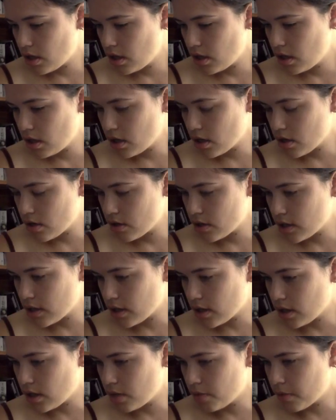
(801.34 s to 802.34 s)
the
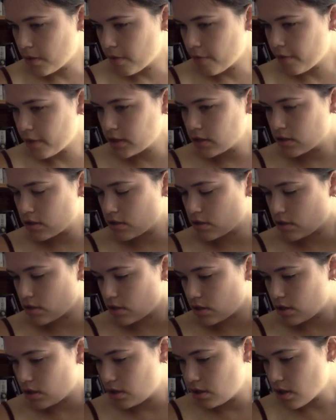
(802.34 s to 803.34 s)
events,
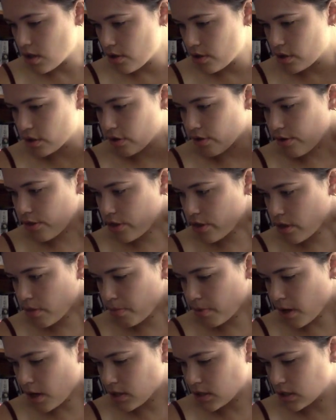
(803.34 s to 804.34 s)
they're going through the
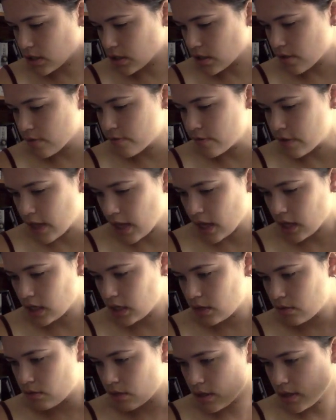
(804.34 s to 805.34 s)
process of
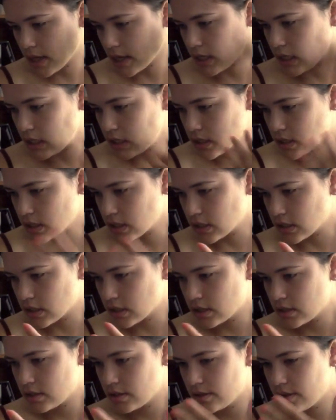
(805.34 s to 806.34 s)
getting what they need to,
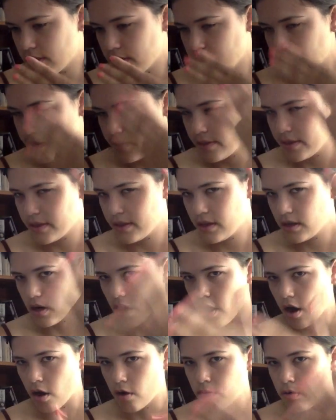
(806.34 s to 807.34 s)

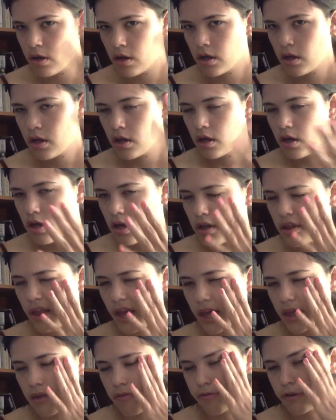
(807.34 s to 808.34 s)

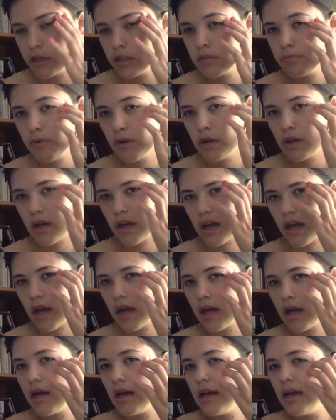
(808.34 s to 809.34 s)
the first book,
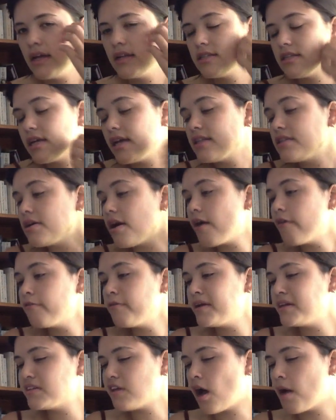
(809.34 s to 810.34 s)
it's hard for
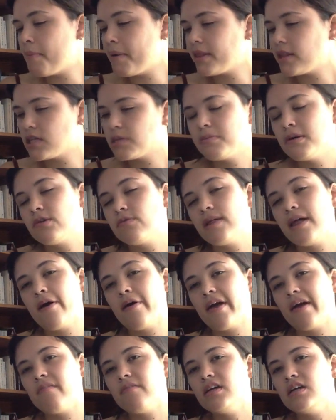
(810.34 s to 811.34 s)
me to talk about this book
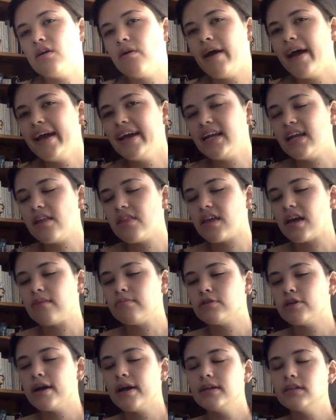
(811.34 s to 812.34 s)
without giving away anything. I'm
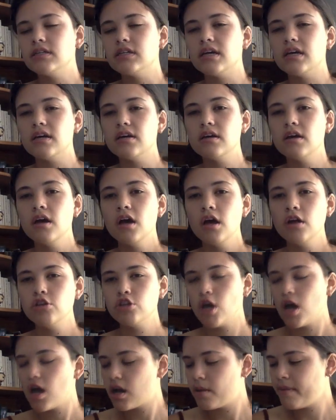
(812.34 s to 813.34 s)
trying to
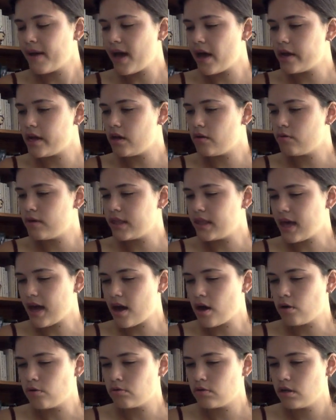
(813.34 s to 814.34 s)
talk about it
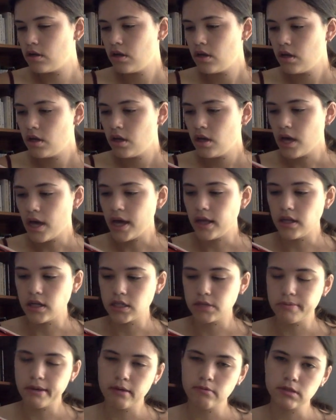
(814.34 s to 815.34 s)
without, and
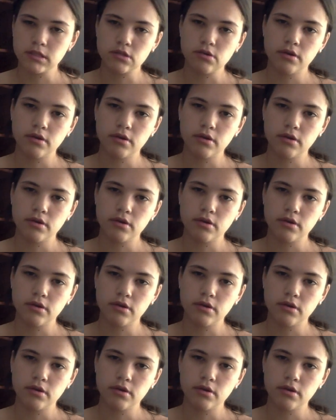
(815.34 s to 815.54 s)
explain